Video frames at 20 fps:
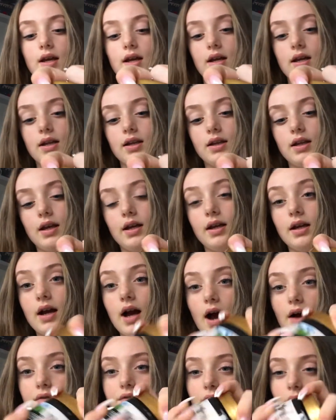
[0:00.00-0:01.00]
And like,
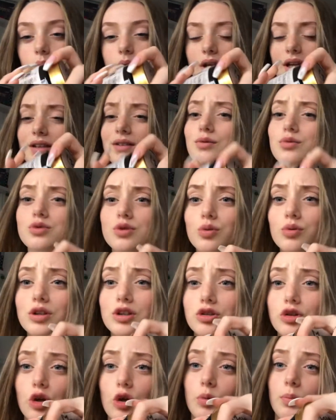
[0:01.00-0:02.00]
I found it and it was only
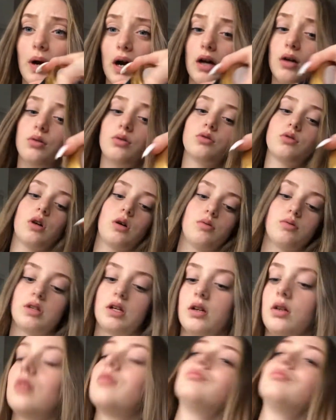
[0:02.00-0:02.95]
£2, so I was like